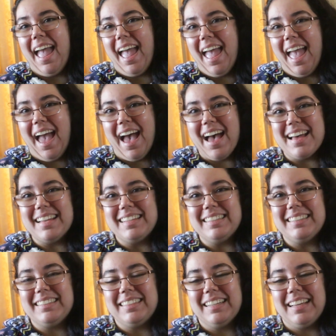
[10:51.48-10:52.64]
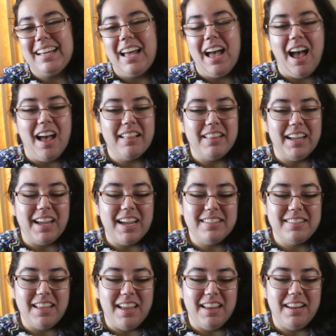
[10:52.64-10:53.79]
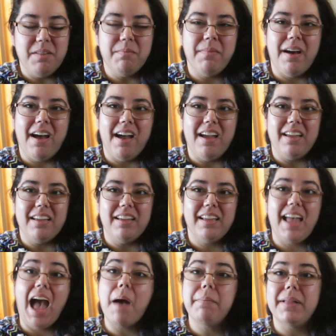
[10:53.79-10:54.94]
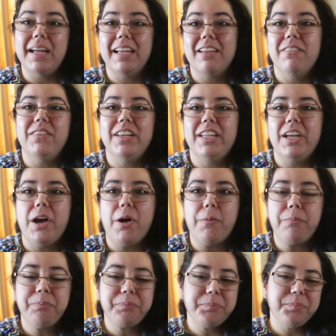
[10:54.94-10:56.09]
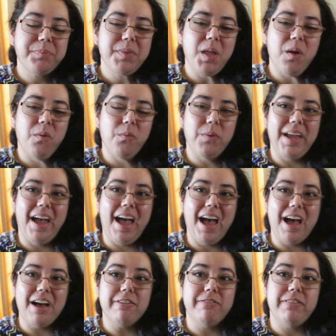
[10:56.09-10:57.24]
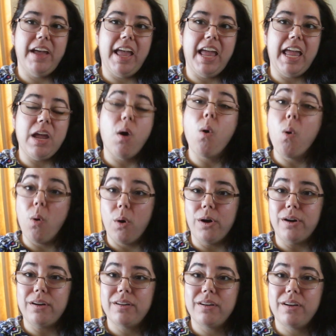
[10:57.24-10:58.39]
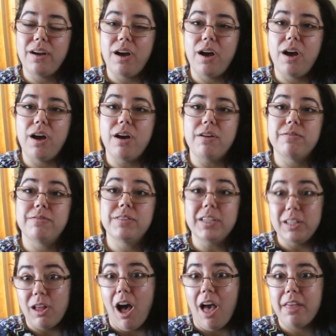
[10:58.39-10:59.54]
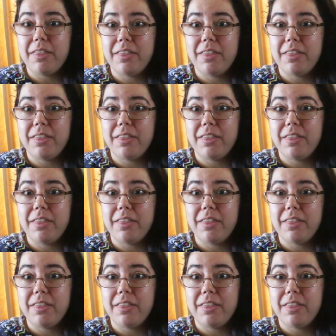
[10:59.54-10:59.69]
And like I said in my cat blanket video, we have a hoard of cloth.